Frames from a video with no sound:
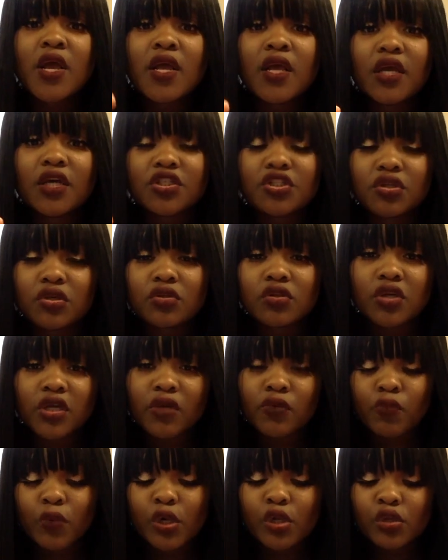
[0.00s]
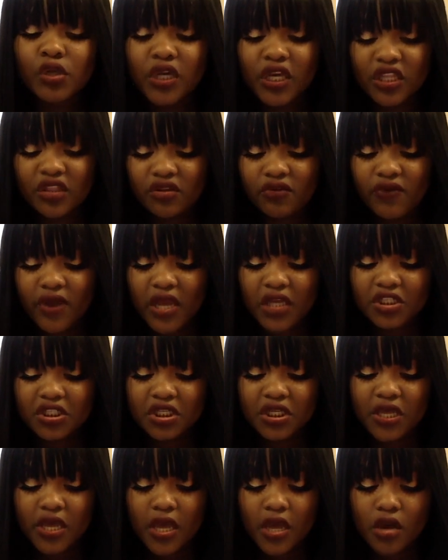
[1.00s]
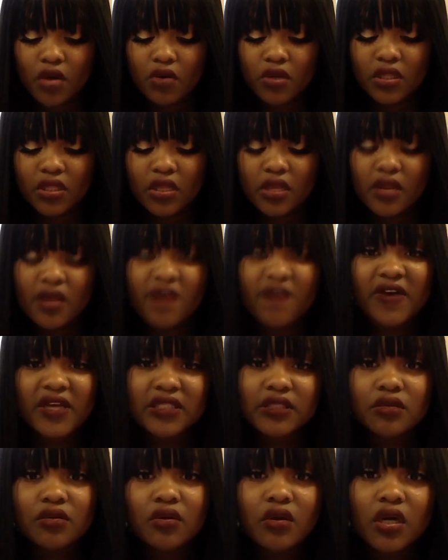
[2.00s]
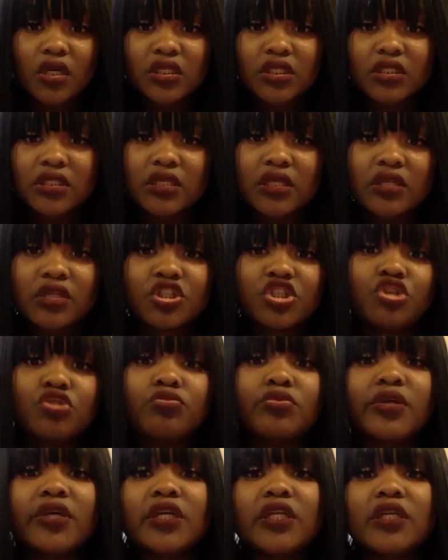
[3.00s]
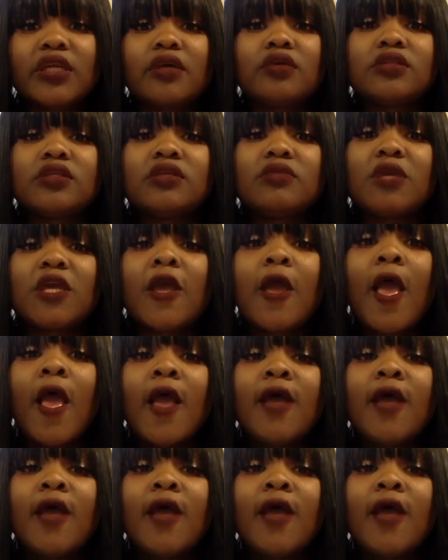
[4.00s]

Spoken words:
and we'll look at the rationale, and then if I still don't understand, she'll break it down to me.